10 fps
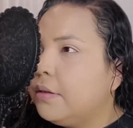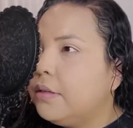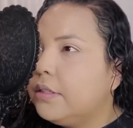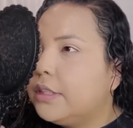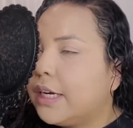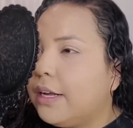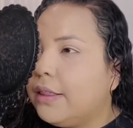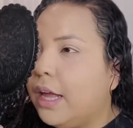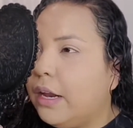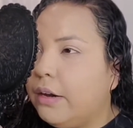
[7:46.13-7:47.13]
Check out
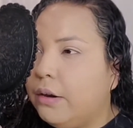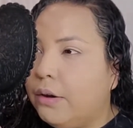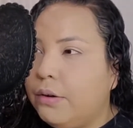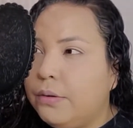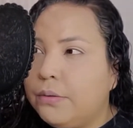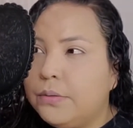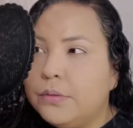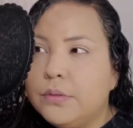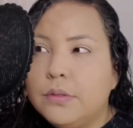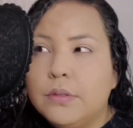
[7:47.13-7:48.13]
that
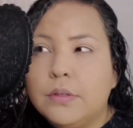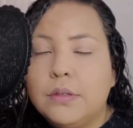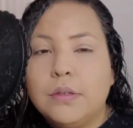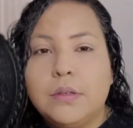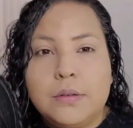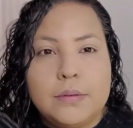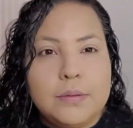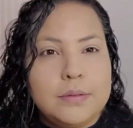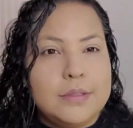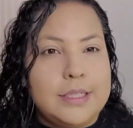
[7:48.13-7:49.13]
nose.
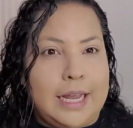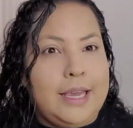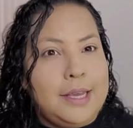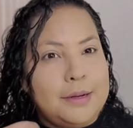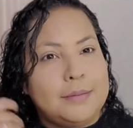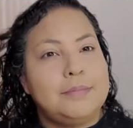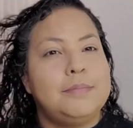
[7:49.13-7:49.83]
Damn.